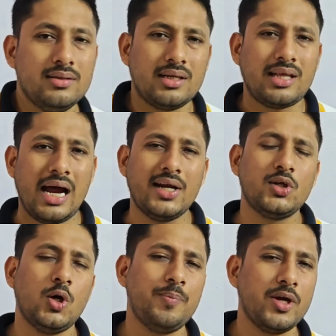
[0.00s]
The
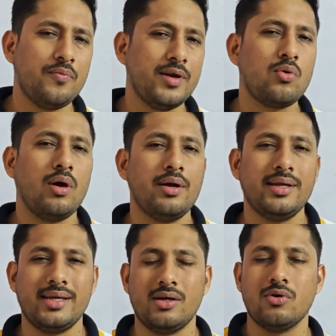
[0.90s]
third topic of a
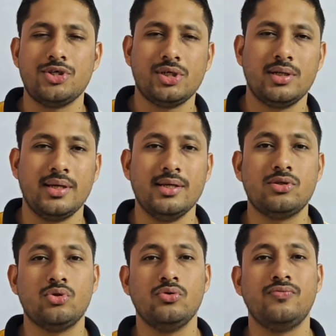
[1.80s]
quadratic equation
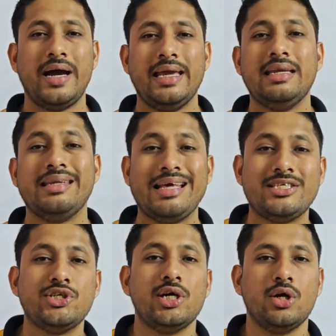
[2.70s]
is to find
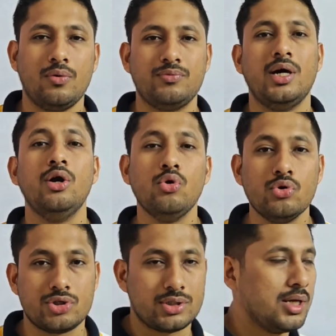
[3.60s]
nature of the
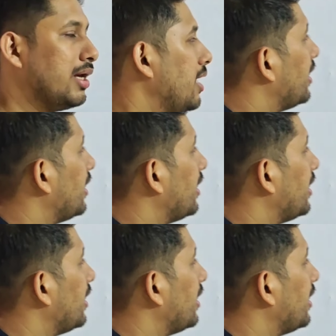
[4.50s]
roots.